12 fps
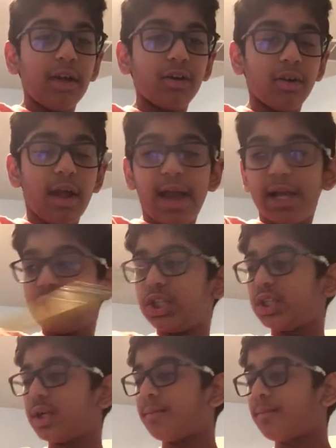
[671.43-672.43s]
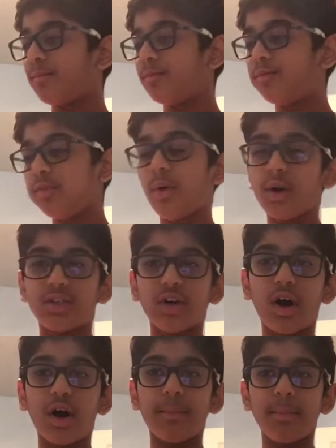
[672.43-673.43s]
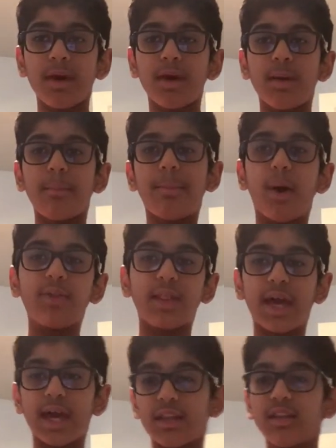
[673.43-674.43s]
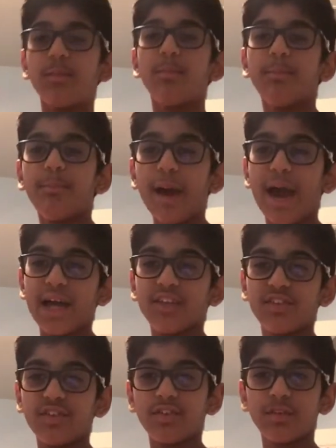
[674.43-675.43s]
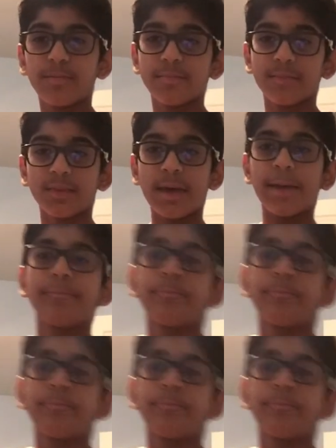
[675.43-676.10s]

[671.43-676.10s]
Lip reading: Crash, floor tom, both hands, bass. Okay?